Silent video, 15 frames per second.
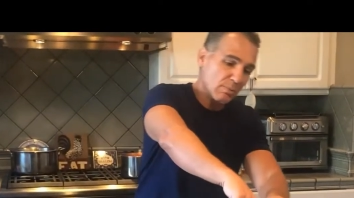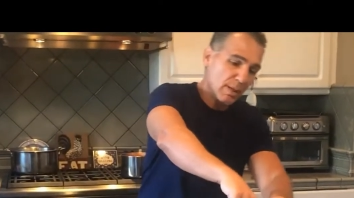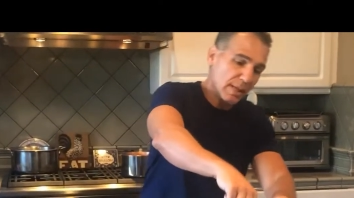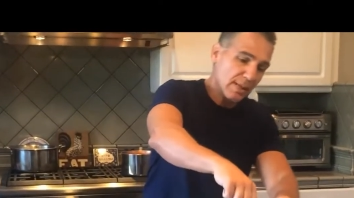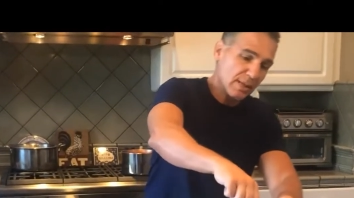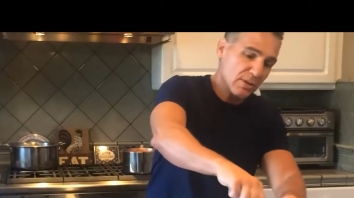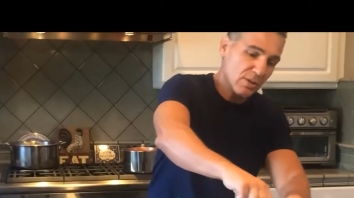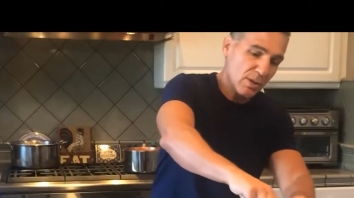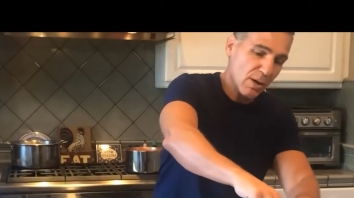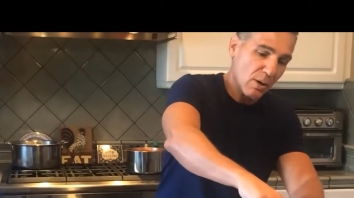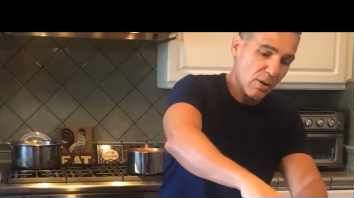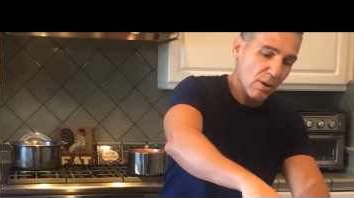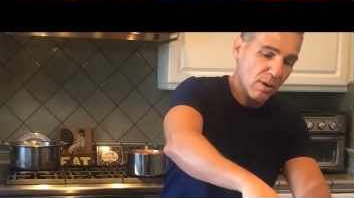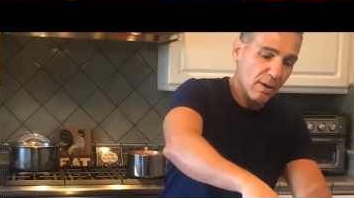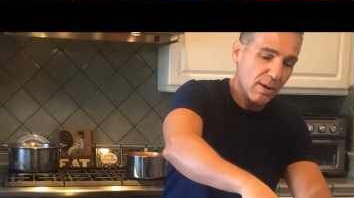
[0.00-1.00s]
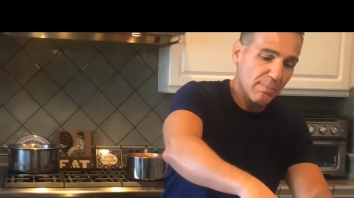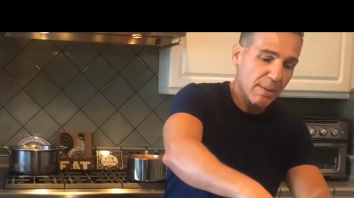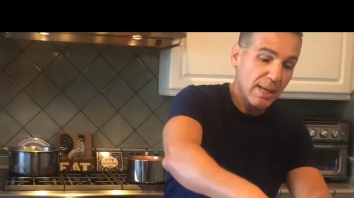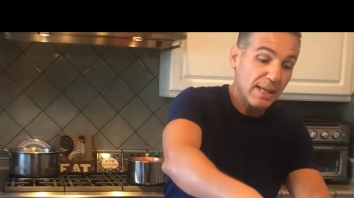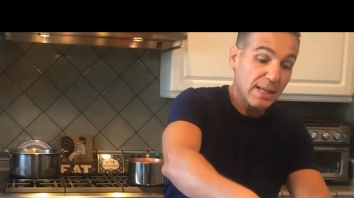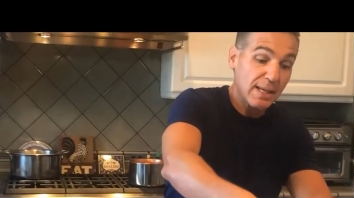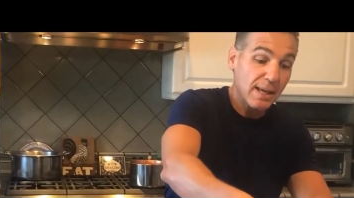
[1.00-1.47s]
make in dough or
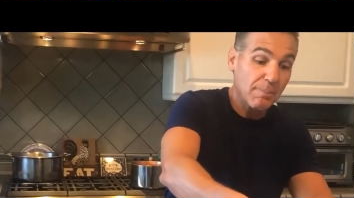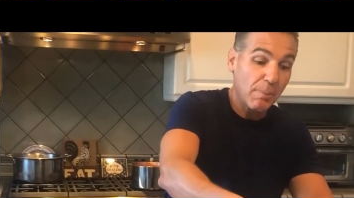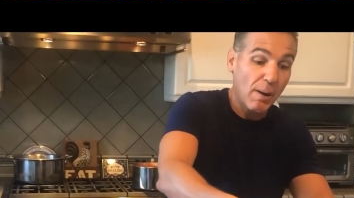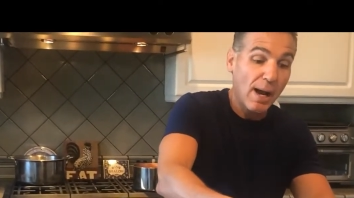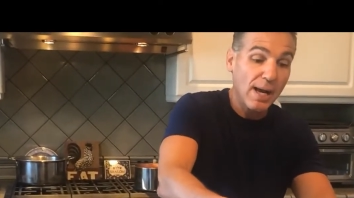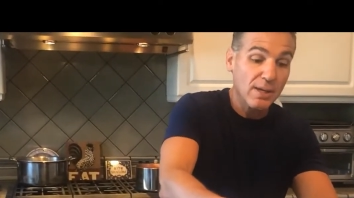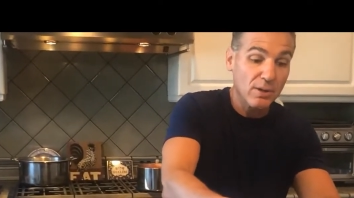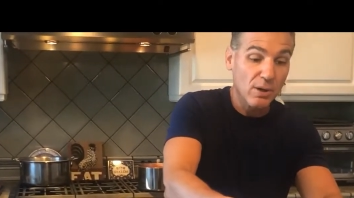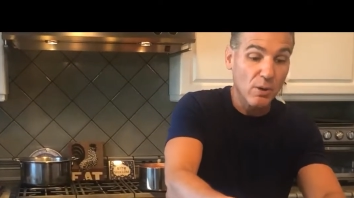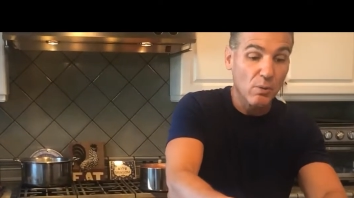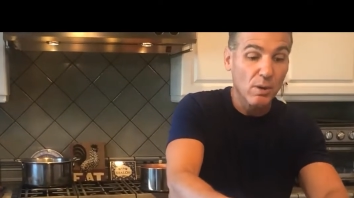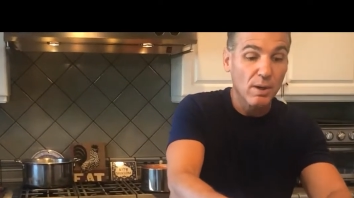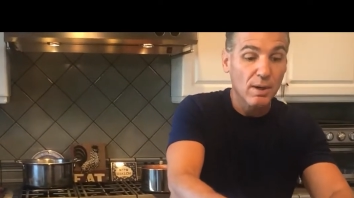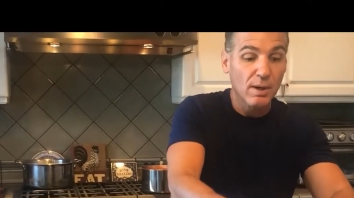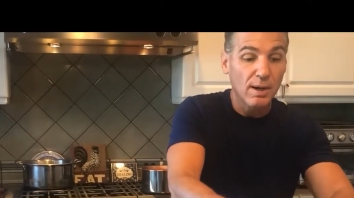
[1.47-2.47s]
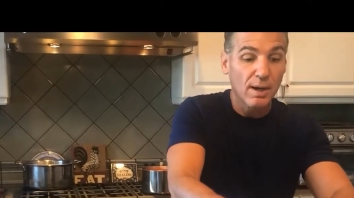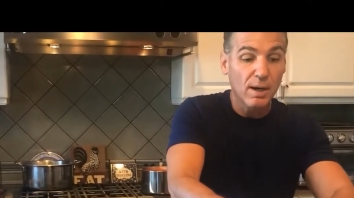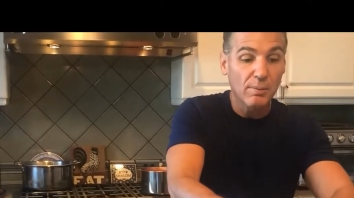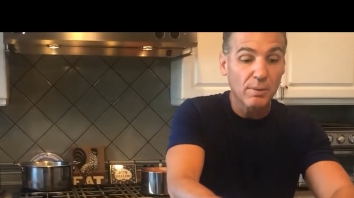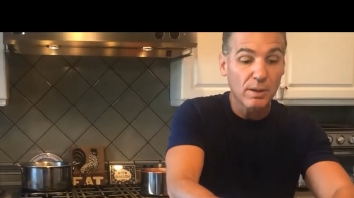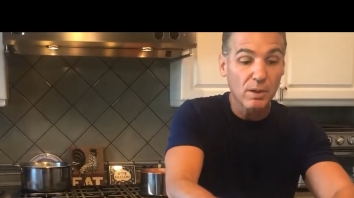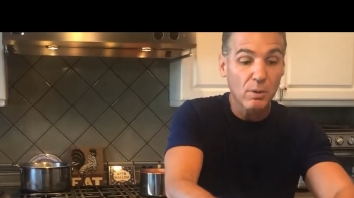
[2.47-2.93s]
making a pie dough.
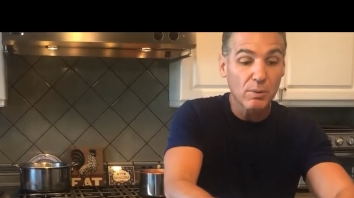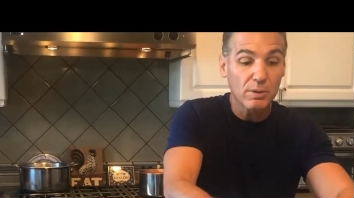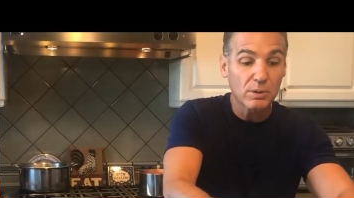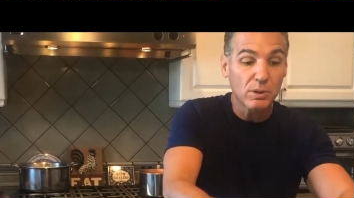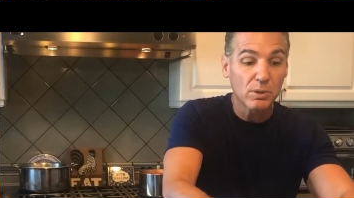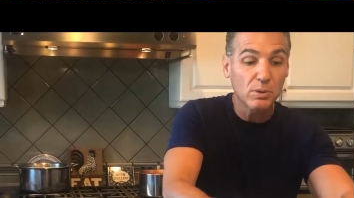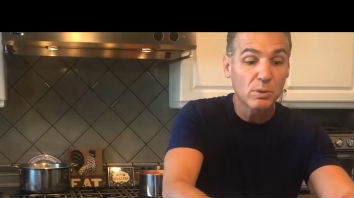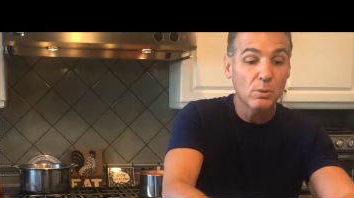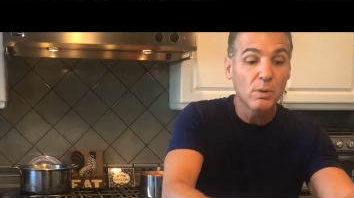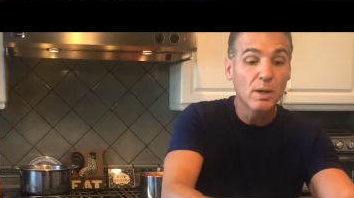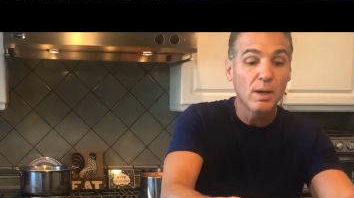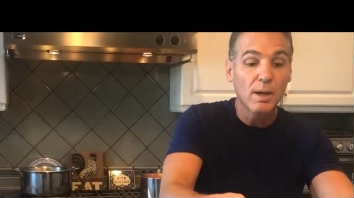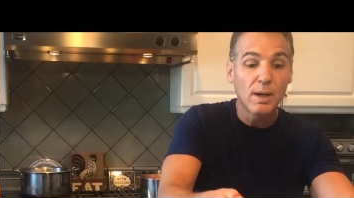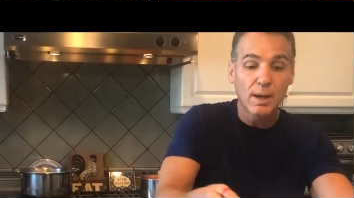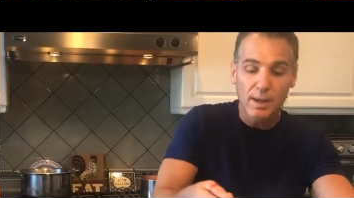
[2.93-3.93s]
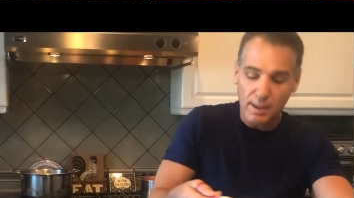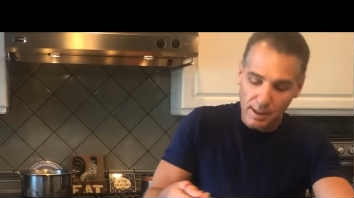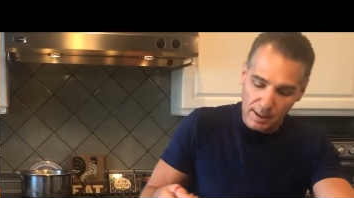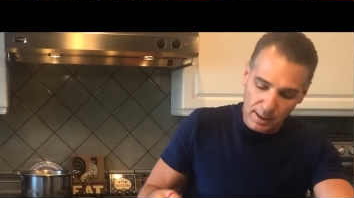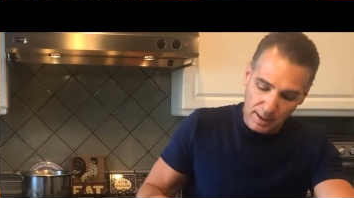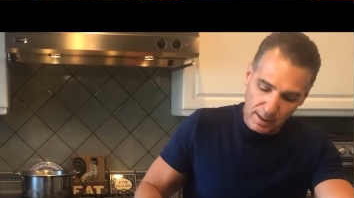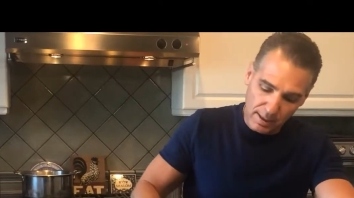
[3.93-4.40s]
We're going to go with 2
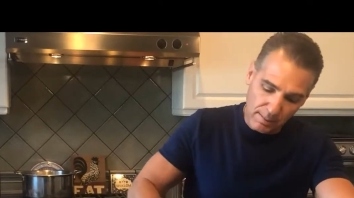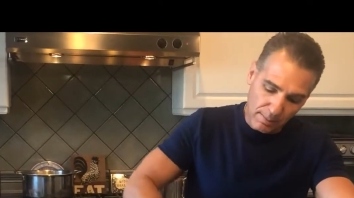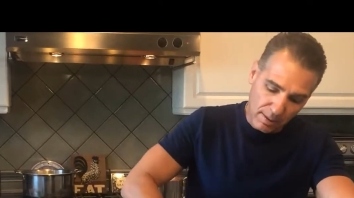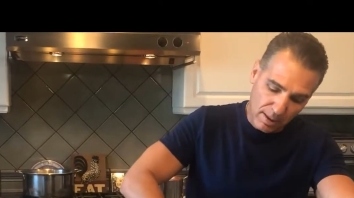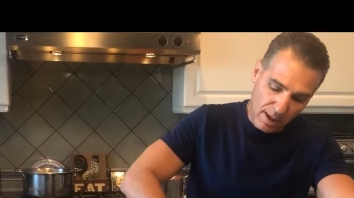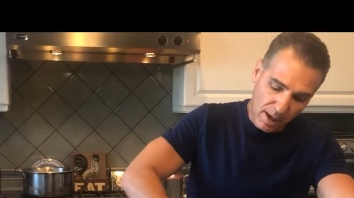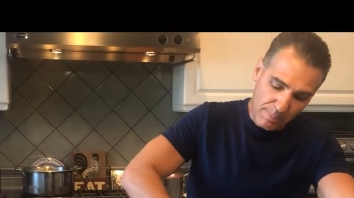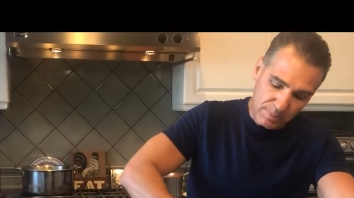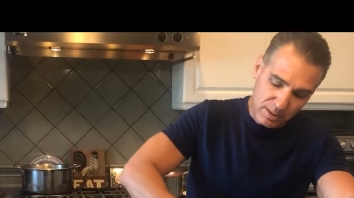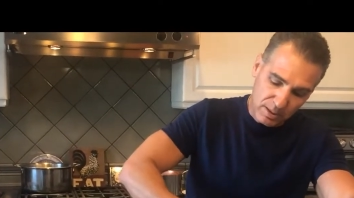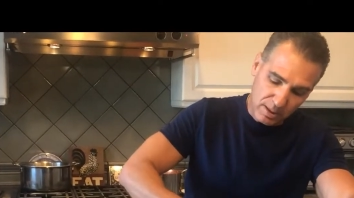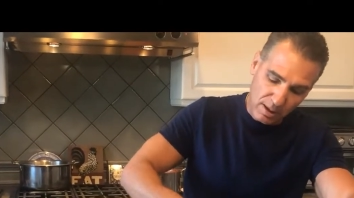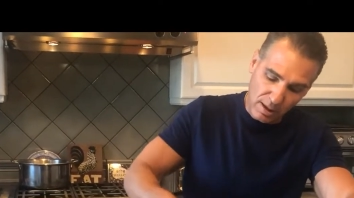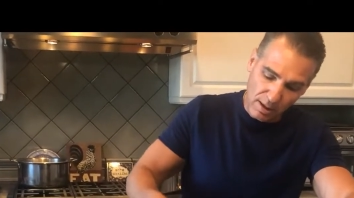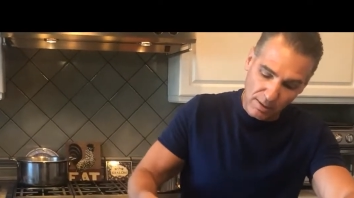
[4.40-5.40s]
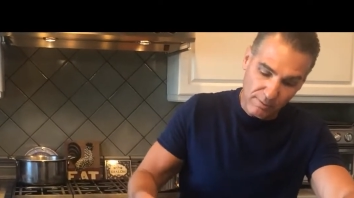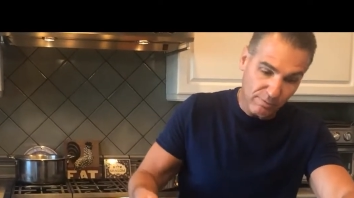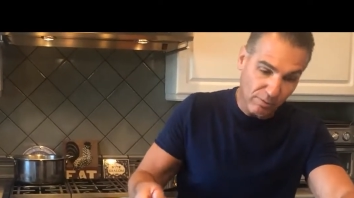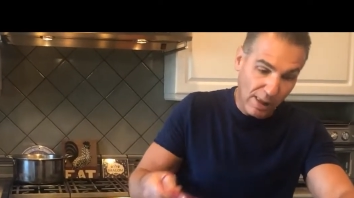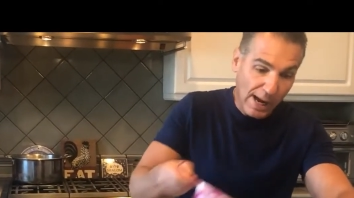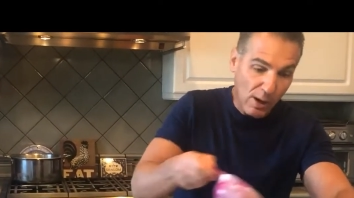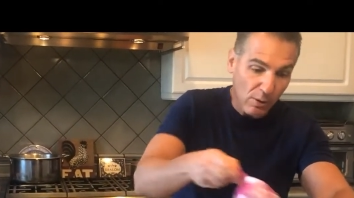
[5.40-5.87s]
cups of
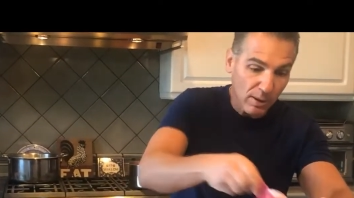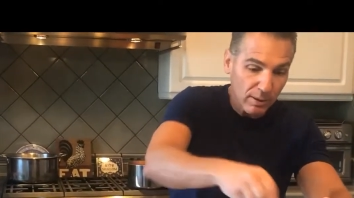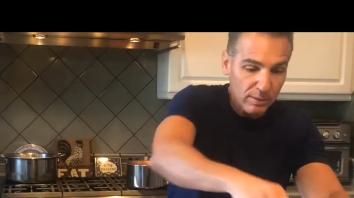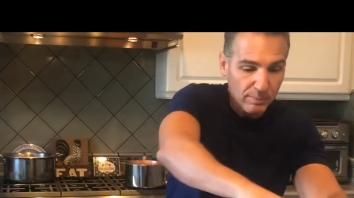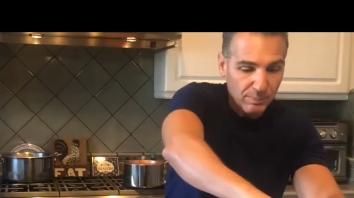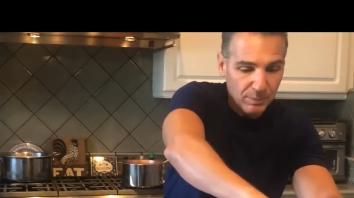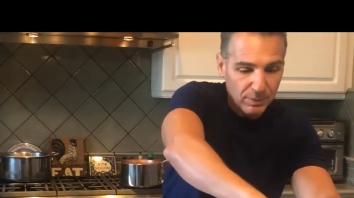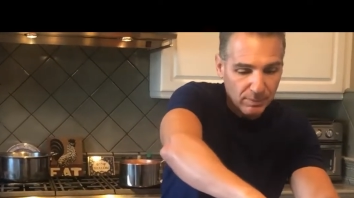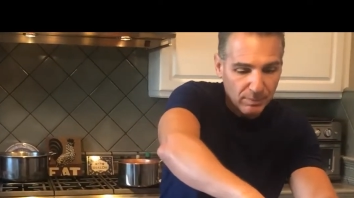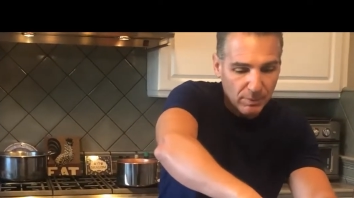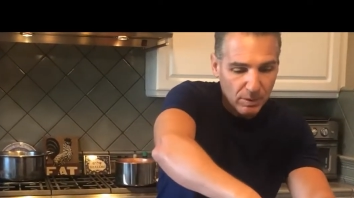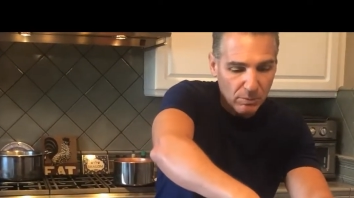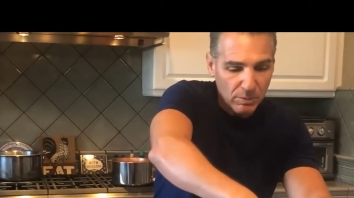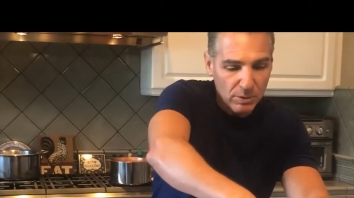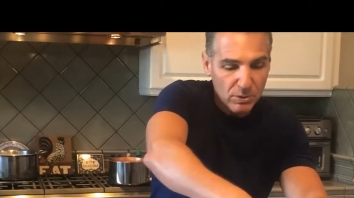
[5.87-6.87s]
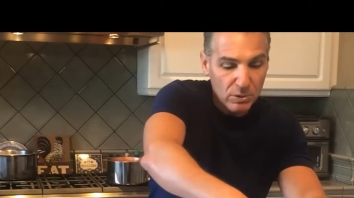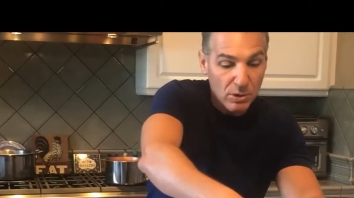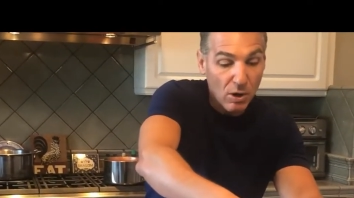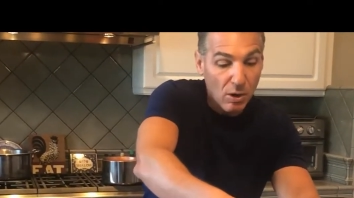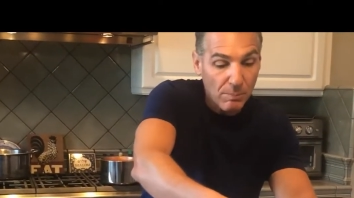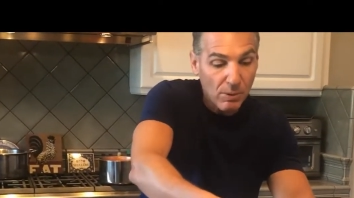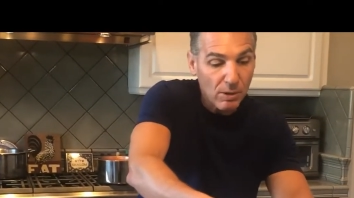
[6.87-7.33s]
flour. We're using
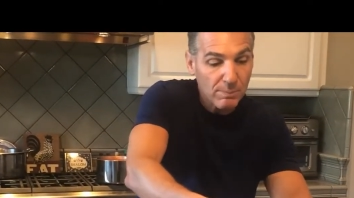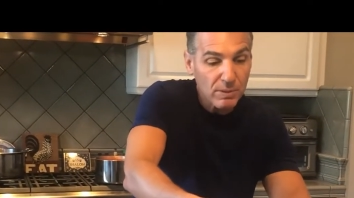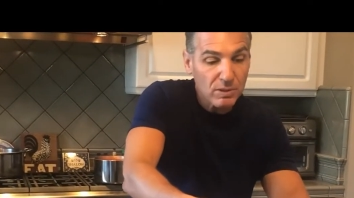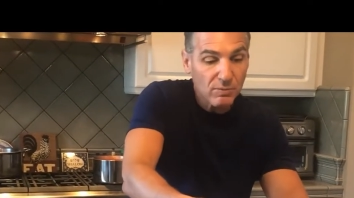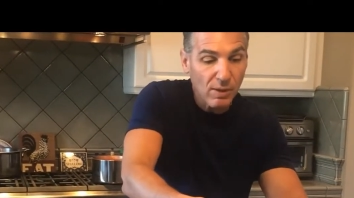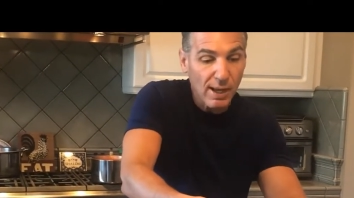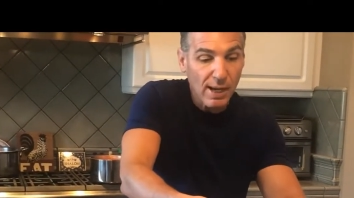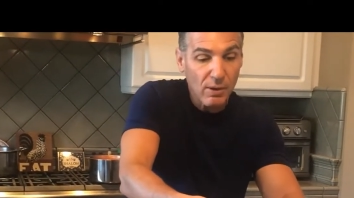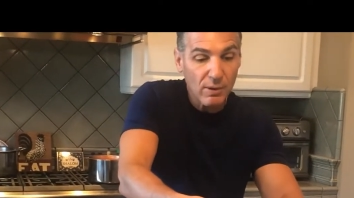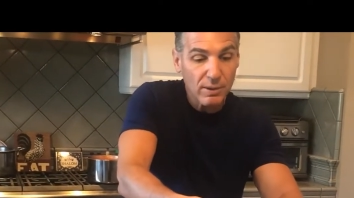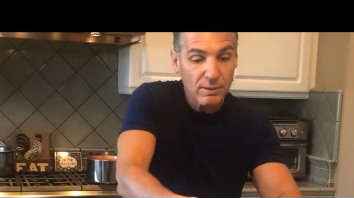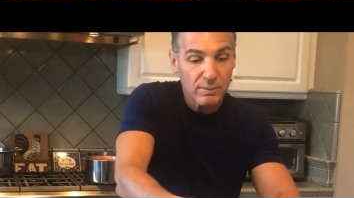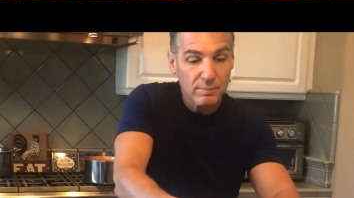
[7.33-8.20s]
all-purpose flour.